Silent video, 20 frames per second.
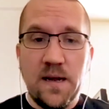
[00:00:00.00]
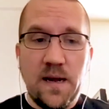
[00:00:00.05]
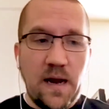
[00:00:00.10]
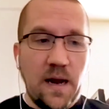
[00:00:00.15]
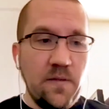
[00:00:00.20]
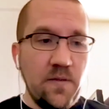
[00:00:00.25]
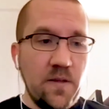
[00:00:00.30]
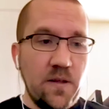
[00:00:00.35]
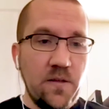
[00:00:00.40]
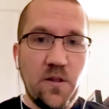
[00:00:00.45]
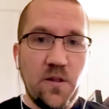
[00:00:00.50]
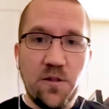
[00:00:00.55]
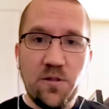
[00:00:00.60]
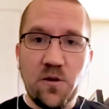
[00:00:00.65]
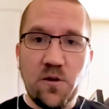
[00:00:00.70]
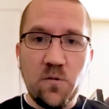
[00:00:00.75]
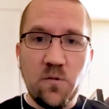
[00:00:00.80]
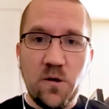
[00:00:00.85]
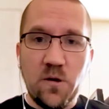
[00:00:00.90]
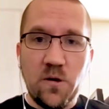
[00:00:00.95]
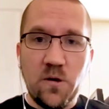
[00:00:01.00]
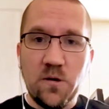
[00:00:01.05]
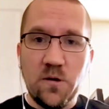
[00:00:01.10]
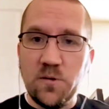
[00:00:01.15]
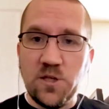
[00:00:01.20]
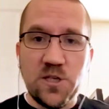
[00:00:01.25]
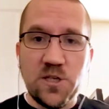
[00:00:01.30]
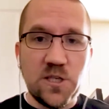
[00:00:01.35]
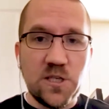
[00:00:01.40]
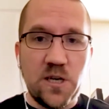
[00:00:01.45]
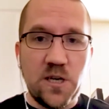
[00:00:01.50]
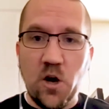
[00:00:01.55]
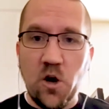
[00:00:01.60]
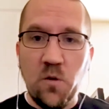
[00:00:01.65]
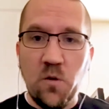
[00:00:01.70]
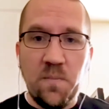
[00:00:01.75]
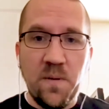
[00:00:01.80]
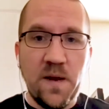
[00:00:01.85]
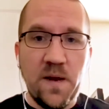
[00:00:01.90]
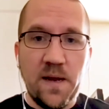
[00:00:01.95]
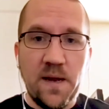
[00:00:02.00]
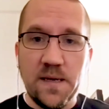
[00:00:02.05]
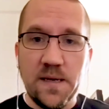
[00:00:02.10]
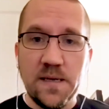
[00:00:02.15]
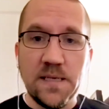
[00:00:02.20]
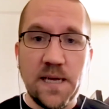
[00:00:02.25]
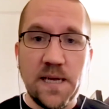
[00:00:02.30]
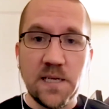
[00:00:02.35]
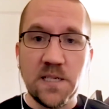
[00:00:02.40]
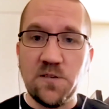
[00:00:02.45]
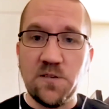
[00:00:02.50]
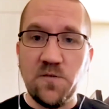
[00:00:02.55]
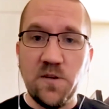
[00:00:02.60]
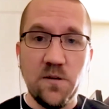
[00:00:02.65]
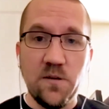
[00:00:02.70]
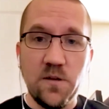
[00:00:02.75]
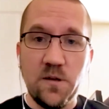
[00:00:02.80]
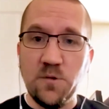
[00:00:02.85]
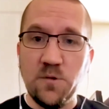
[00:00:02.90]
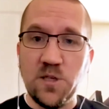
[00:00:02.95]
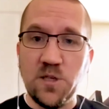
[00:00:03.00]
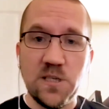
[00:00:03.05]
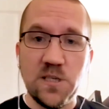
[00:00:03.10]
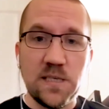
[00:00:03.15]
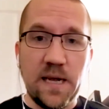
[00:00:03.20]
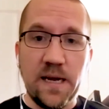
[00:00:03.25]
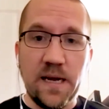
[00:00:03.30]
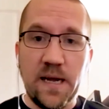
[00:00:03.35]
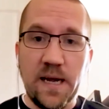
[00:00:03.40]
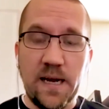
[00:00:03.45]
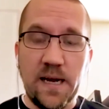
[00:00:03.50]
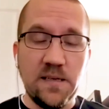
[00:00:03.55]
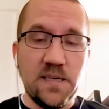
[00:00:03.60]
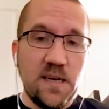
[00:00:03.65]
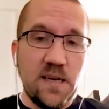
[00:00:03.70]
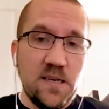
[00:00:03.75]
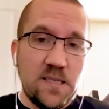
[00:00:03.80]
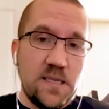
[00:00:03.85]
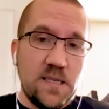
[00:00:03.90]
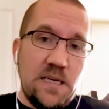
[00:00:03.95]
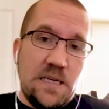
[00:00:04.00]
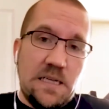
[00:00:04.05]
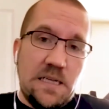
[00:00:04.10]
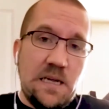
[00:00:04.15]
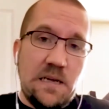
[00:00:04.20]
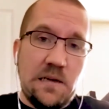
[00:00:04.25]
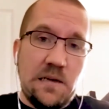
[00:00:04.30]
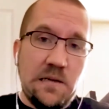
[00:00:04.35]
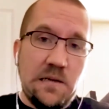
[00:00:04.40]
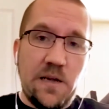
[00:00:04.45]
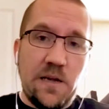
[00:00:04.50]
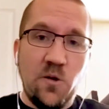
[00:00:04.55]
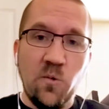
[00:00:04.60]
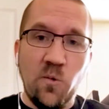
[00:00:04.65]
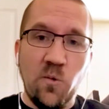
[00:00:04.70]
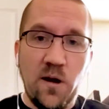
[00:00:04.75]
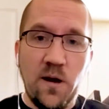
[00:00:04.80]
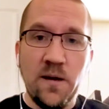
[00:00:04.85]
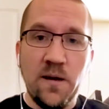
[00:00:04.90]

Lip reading: And then the third one was just an open-ended text field. It was just like, hey, tell us anything that you want.